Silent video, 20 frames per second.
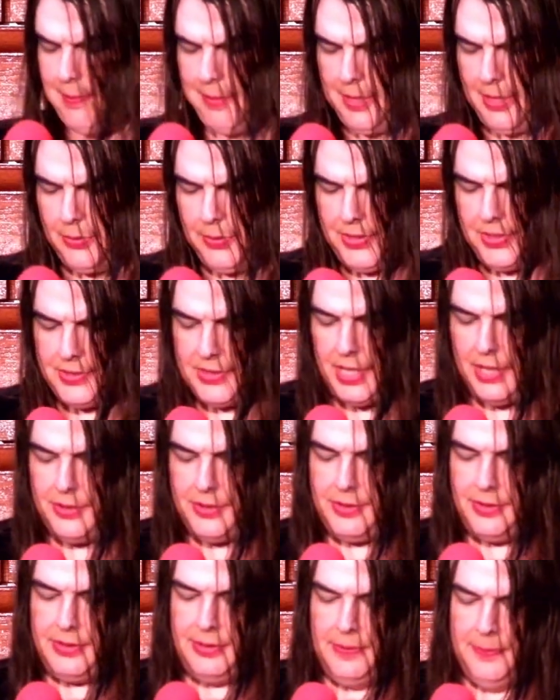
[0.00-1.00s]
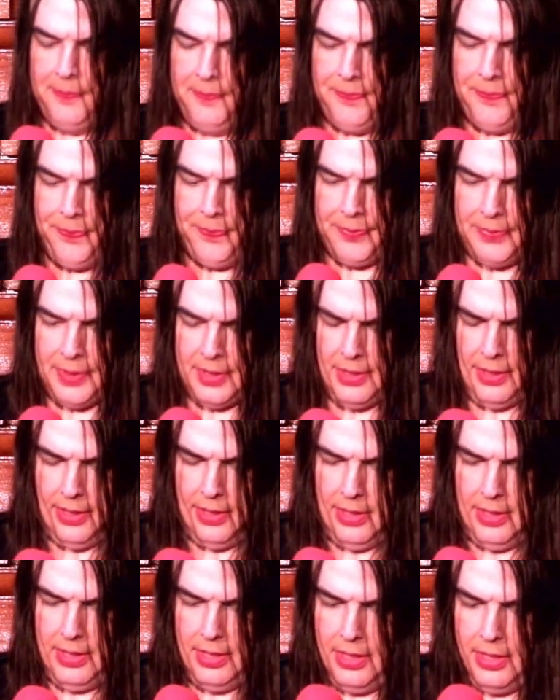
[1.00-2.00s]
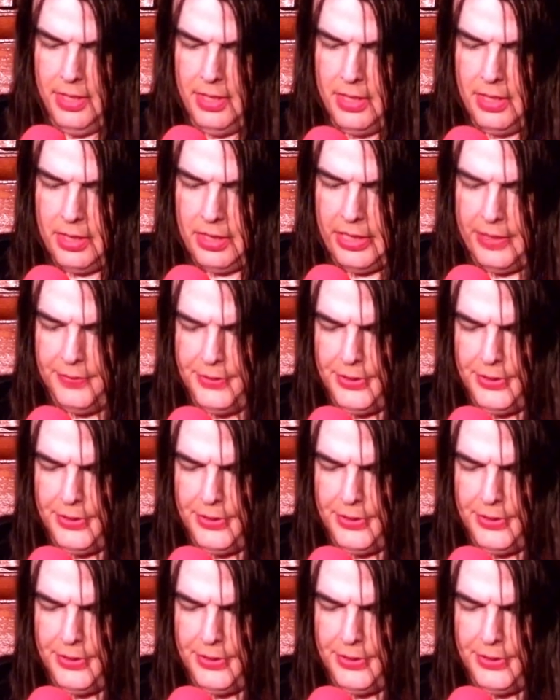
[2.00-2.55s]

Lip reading: with the Scouts. Careful